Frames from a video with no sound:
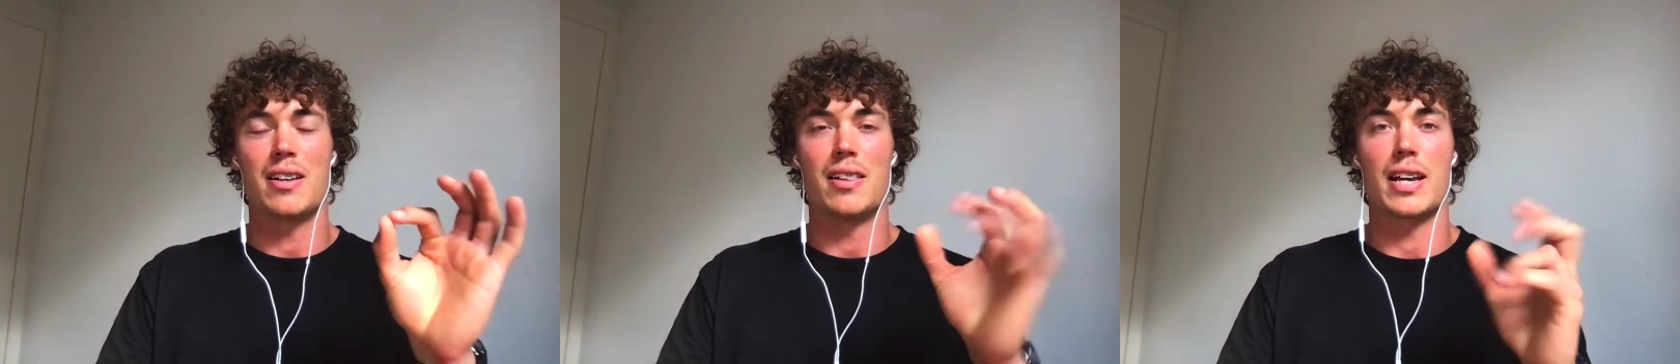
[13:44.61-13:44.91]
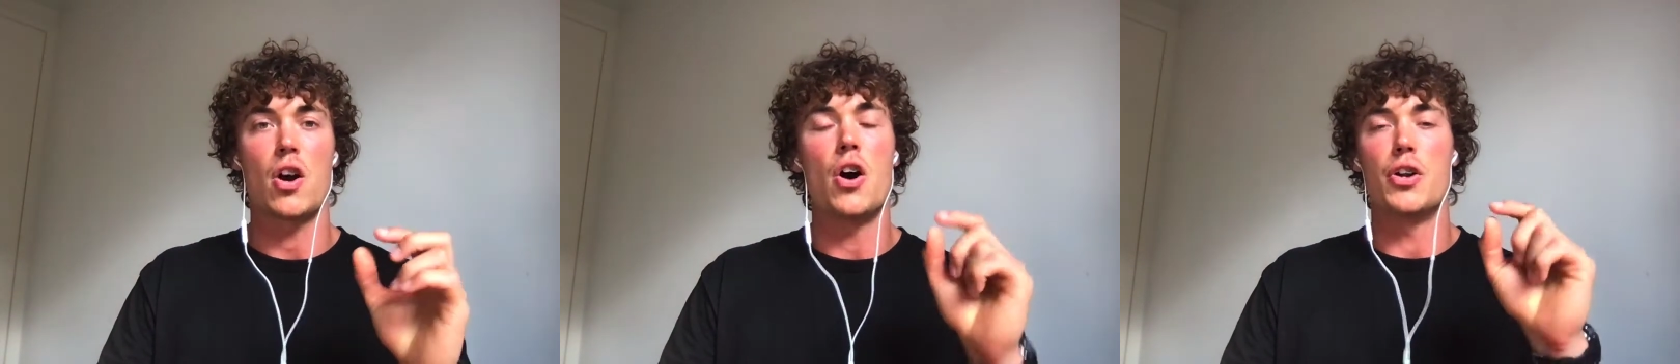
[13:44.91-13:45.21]
Like,
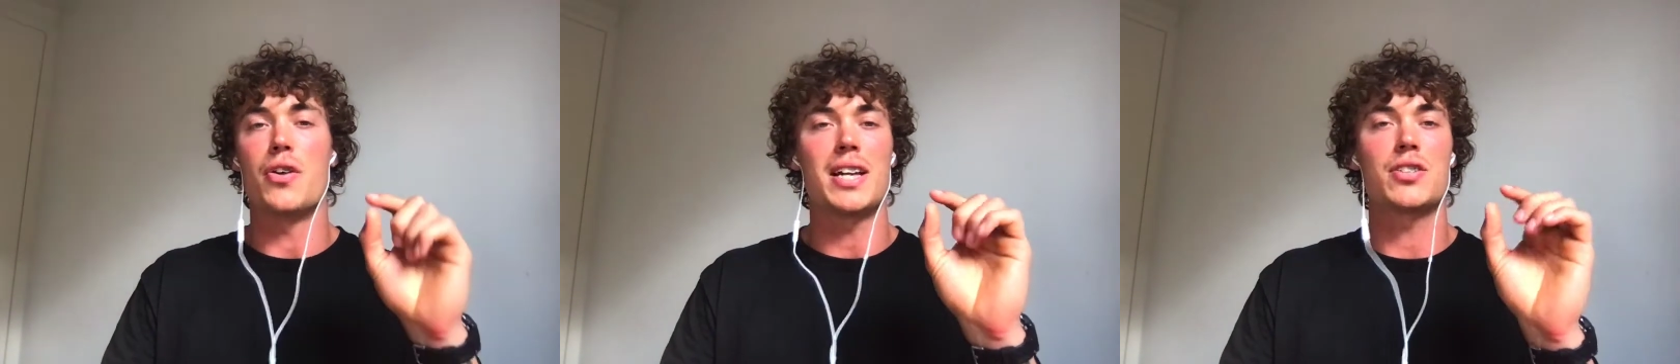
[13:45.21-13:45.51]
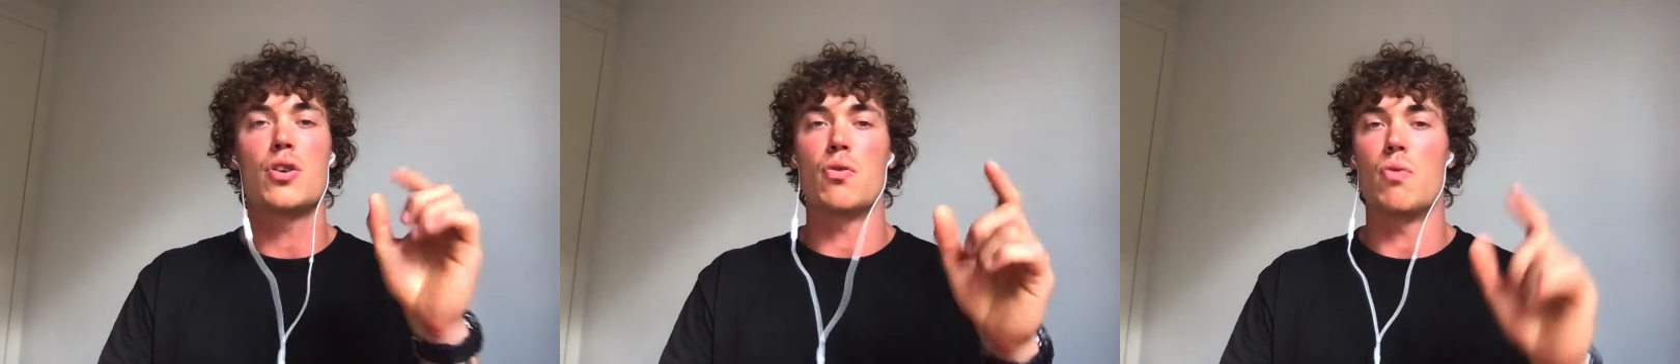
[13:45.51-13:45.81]
oh no, that's
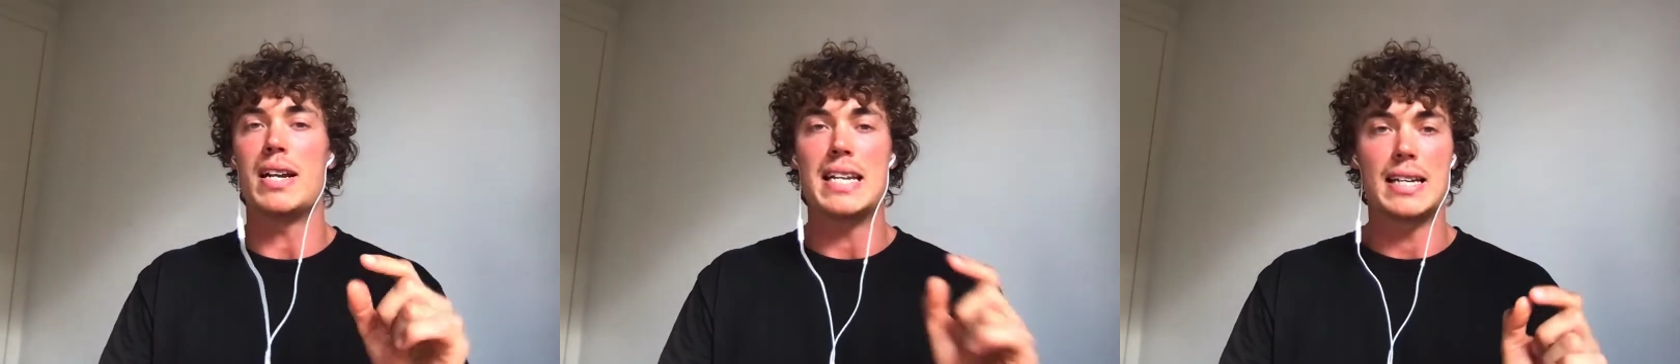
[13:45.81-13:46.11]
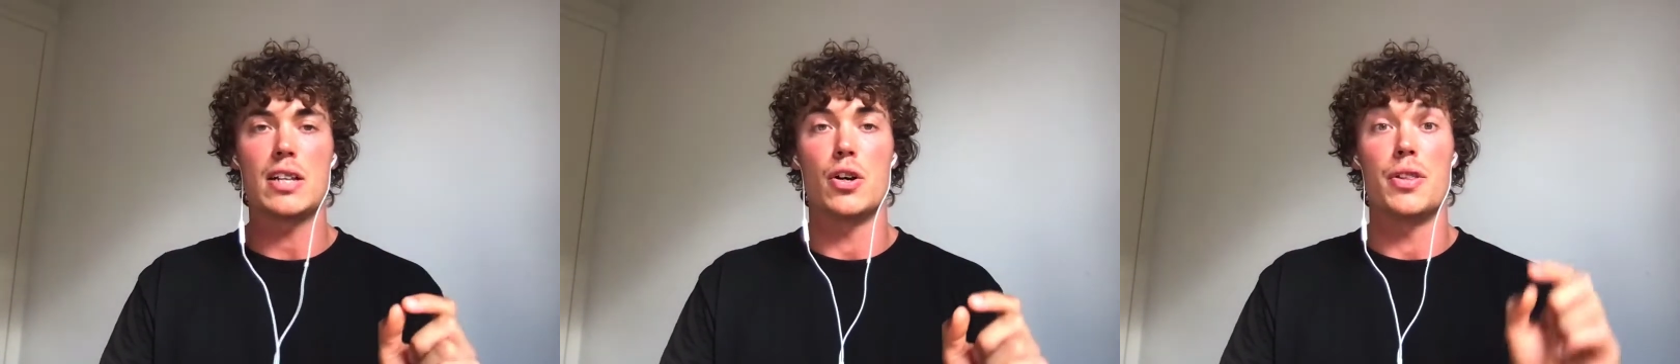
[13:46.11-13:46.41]
not reddy
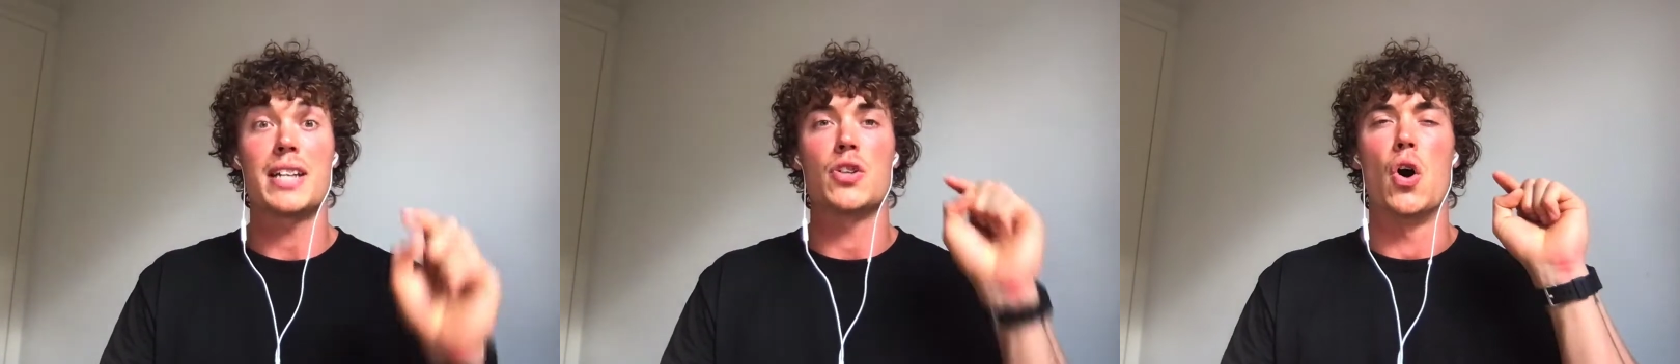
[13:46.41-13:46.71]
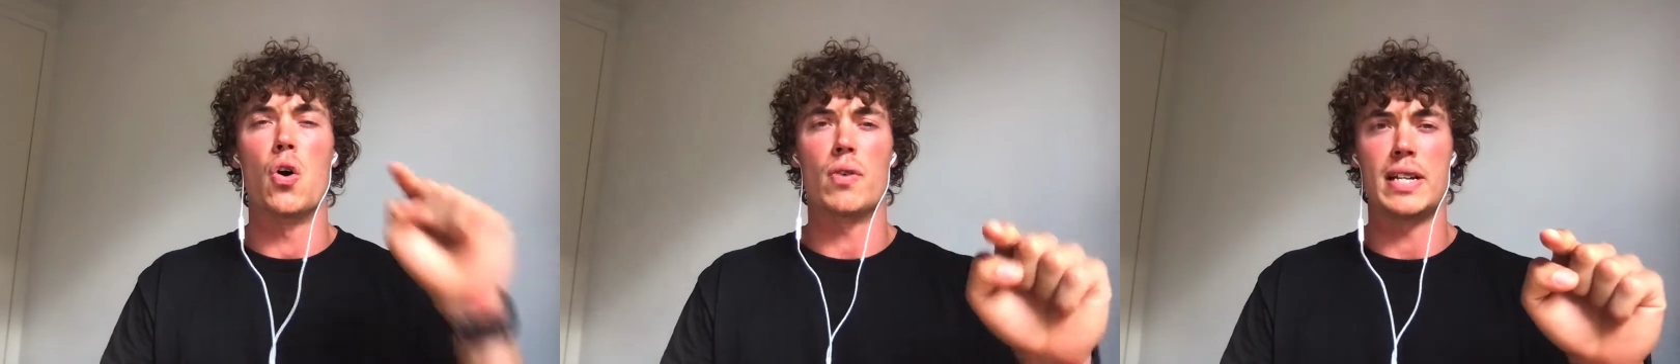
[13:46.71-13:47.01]
yellow, that's
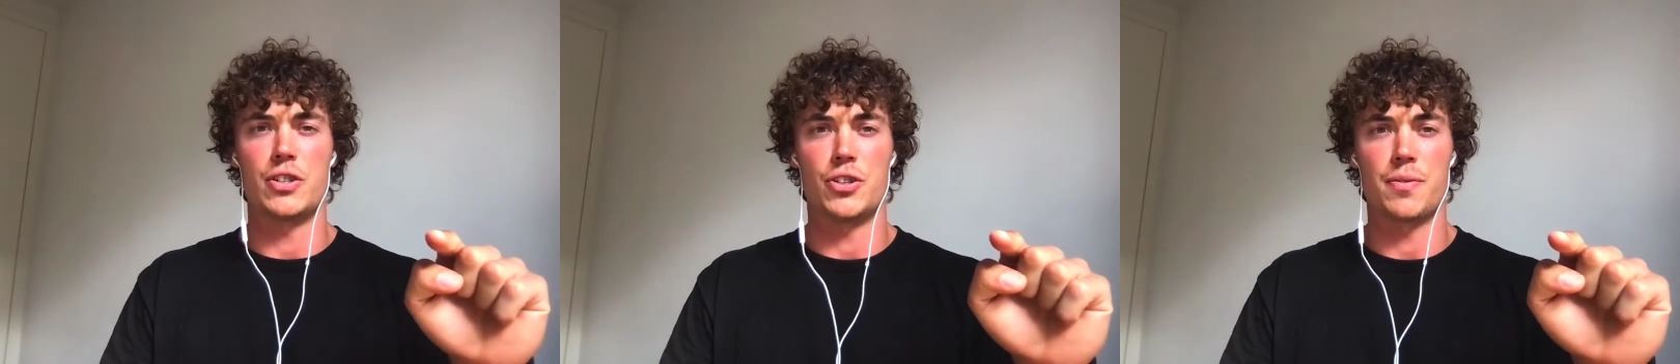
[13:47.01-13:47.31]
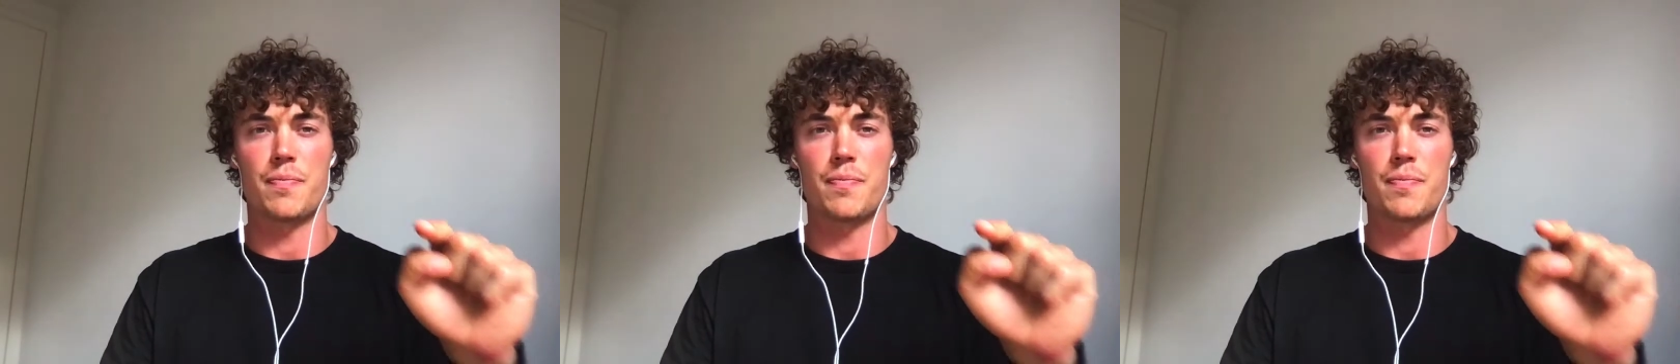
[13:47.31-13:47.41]
orange.